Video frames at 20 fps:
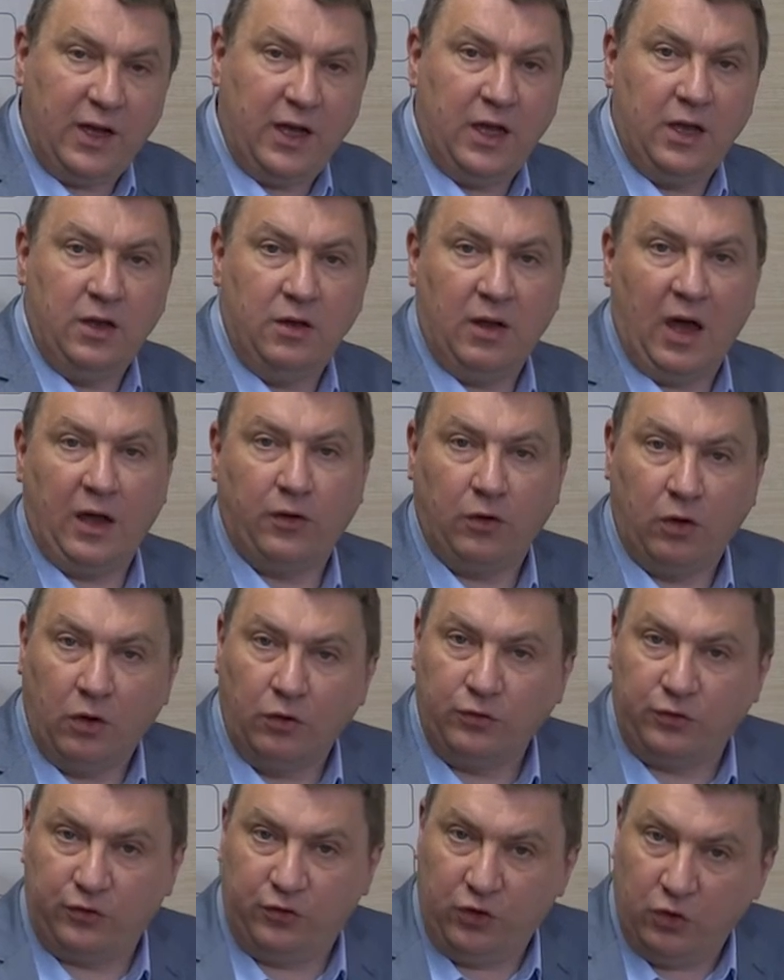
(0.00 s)
in, I don't know,
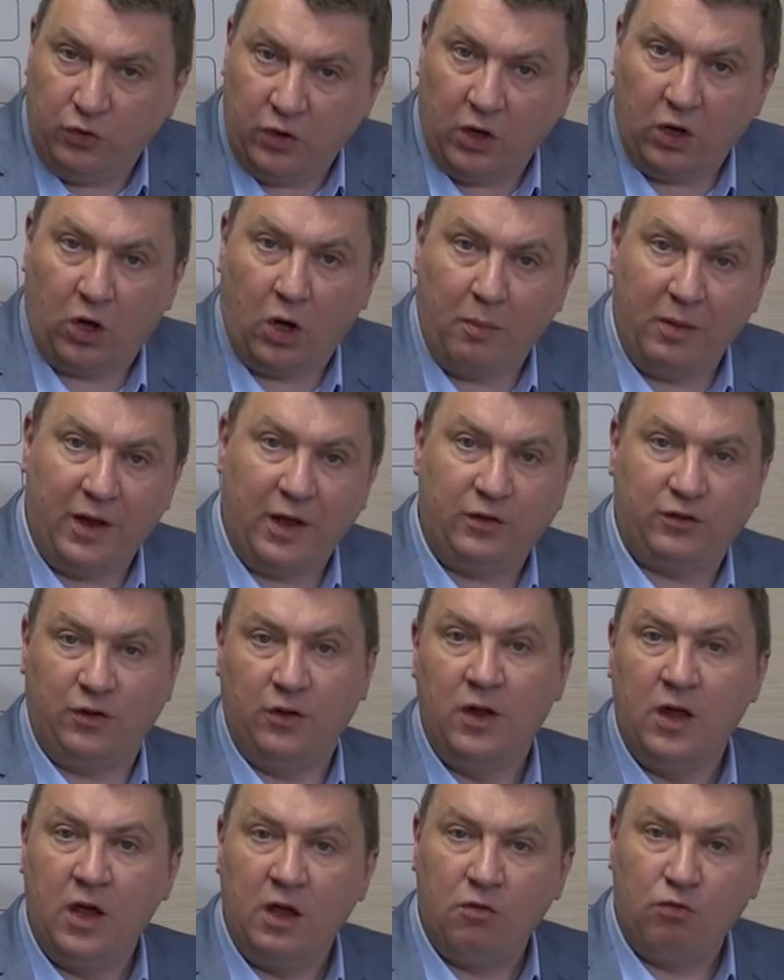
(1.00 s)
student
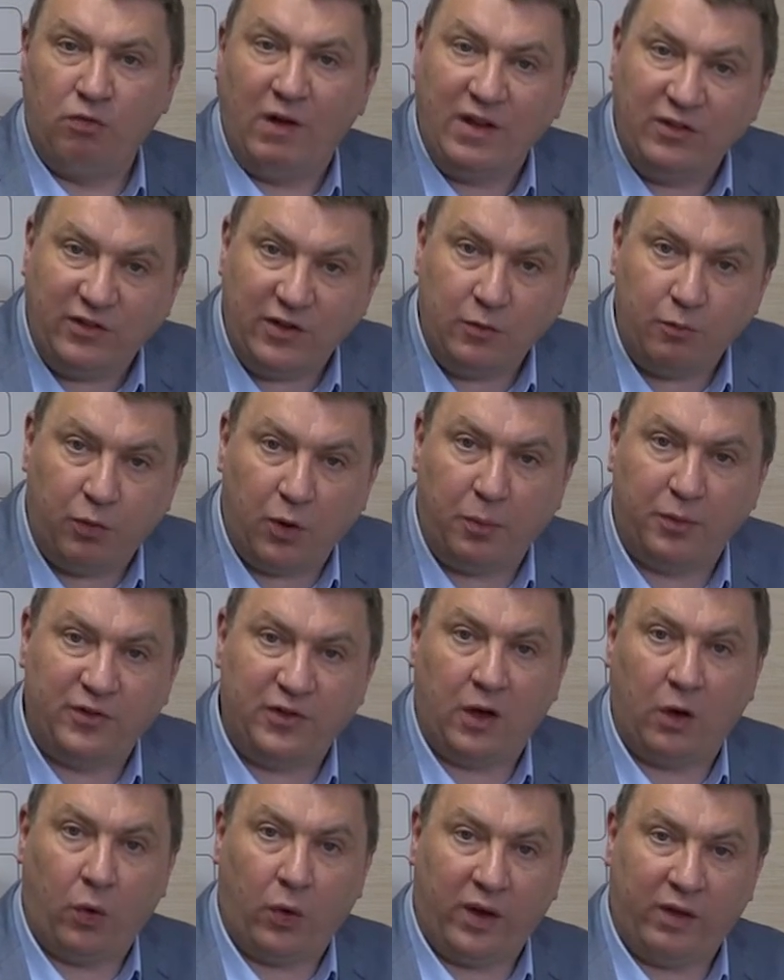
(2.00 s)
accommodation, rented
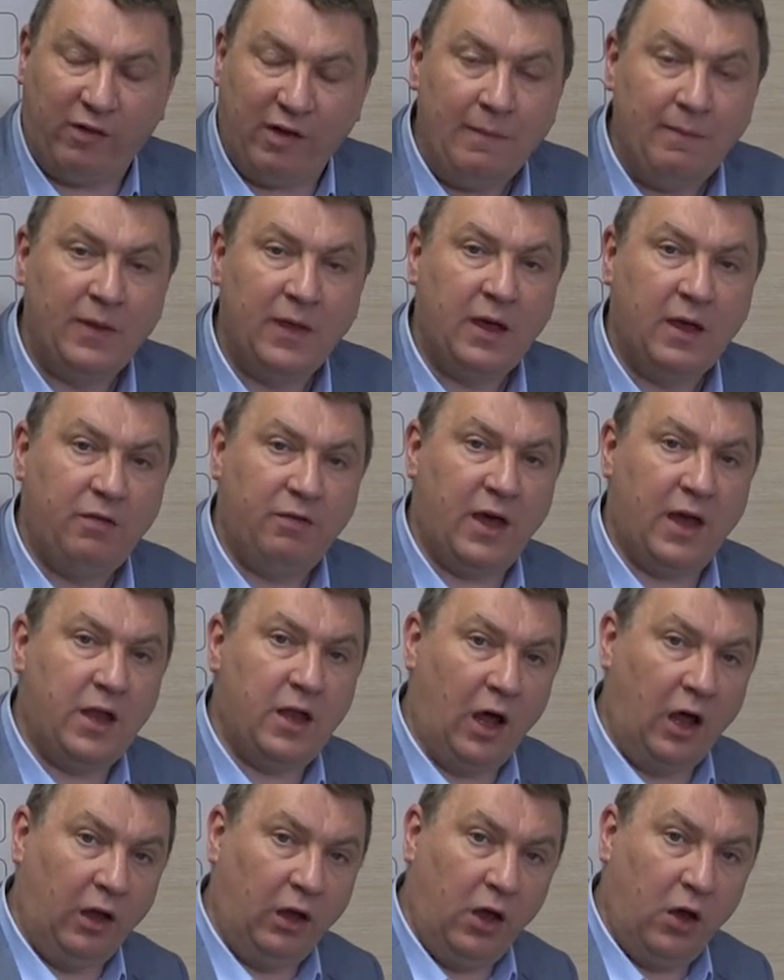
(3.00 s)
property or whatever, then
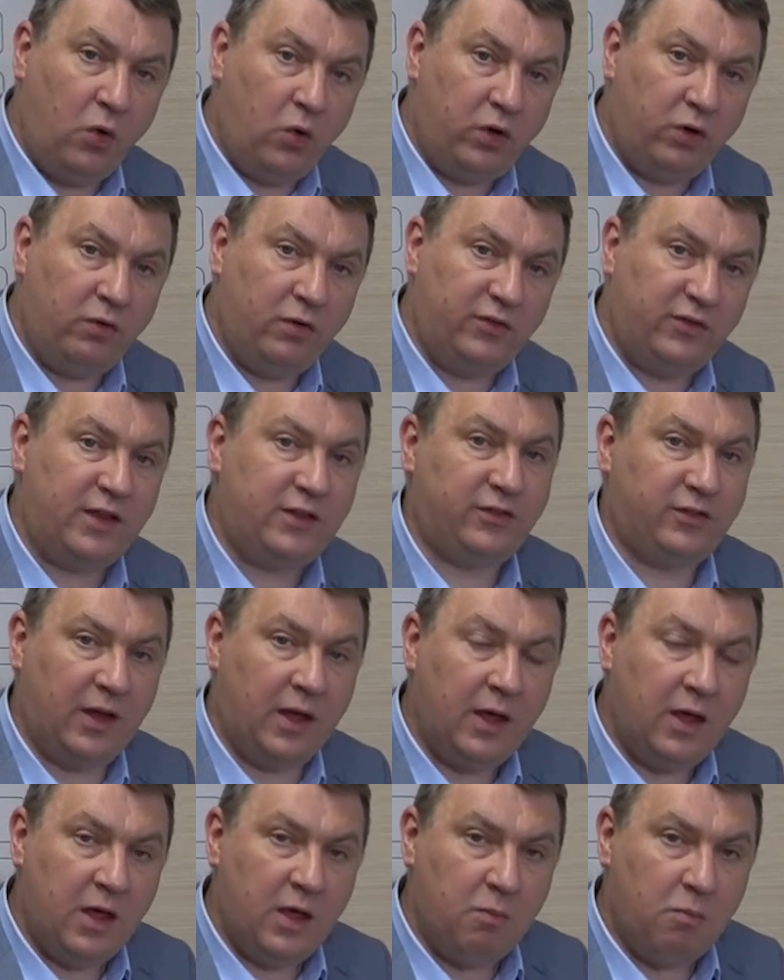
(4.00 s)
a low current
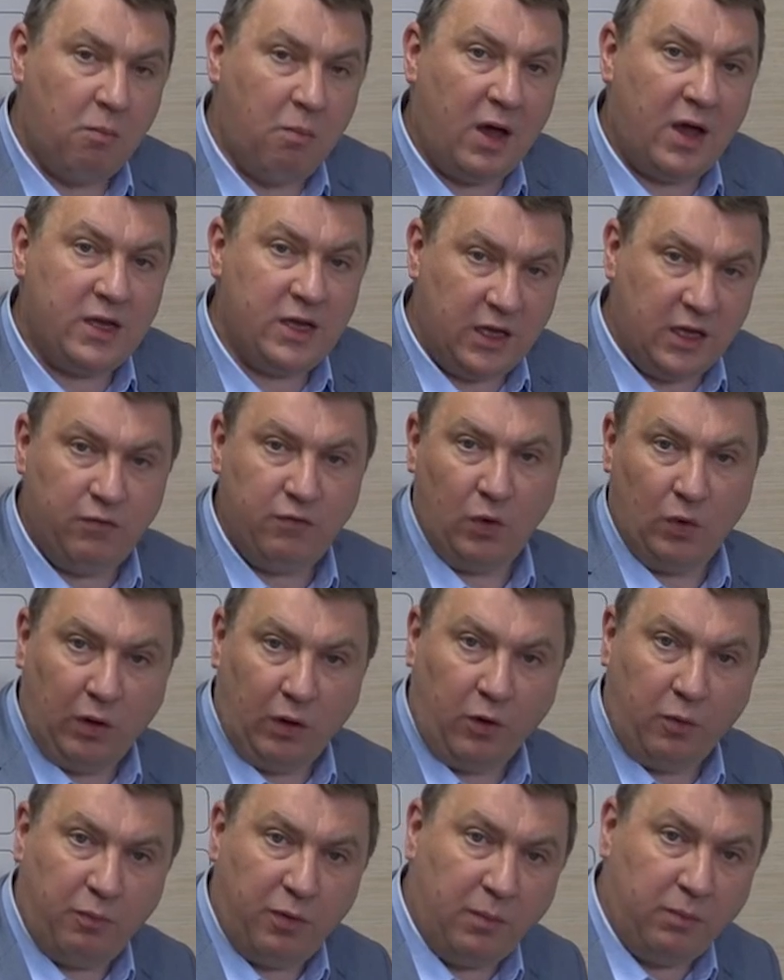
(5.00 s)
tester might give you a
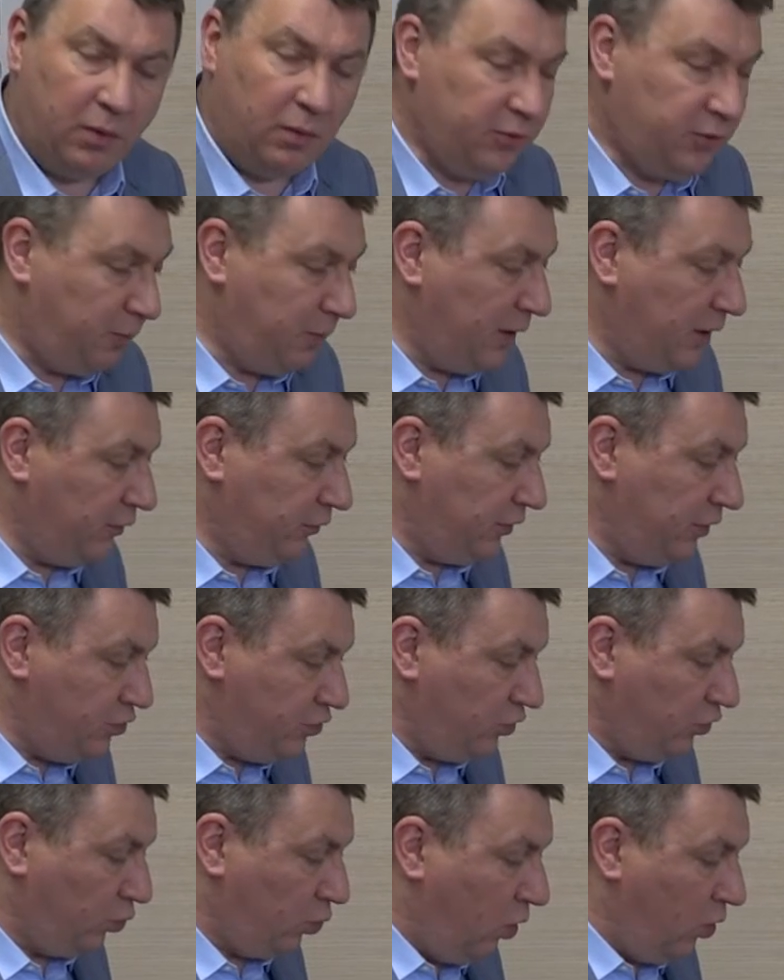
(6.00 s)
lot of problems because it
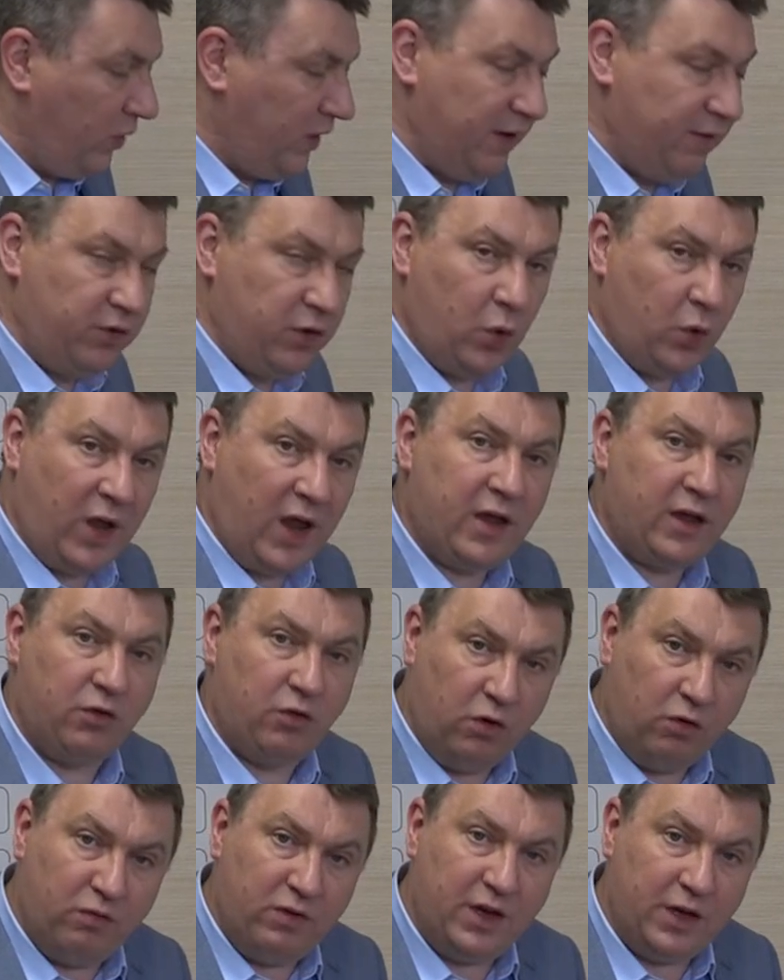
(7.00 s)
just won't give you an
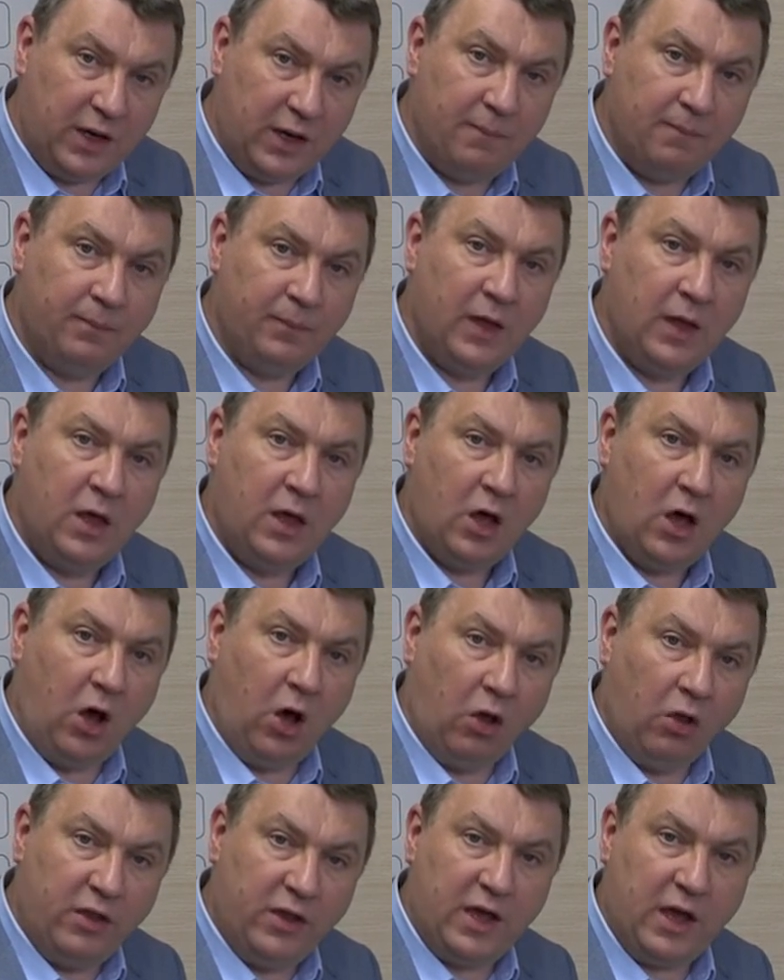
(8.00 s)
accurate reading
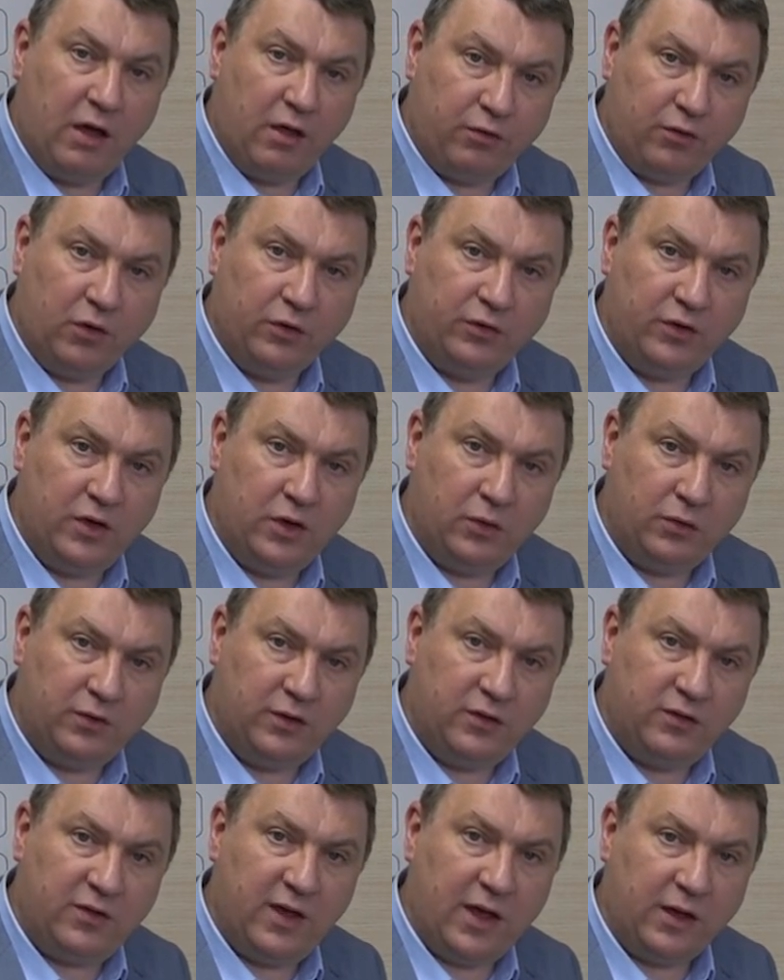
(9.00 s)
on the earth
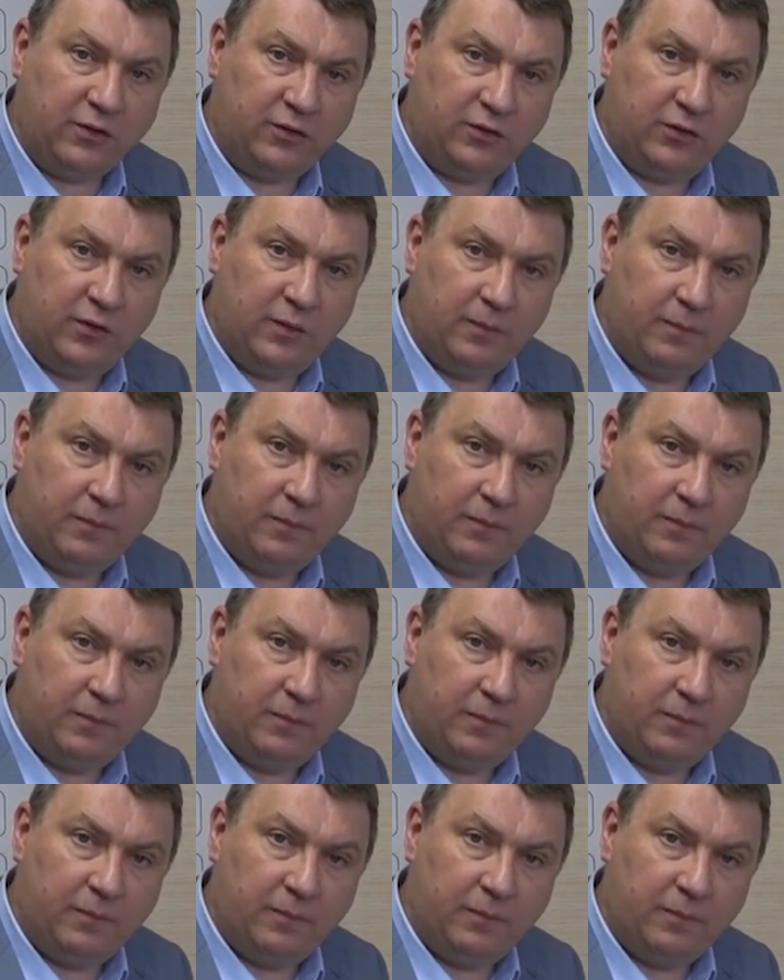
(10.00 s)
continuity test.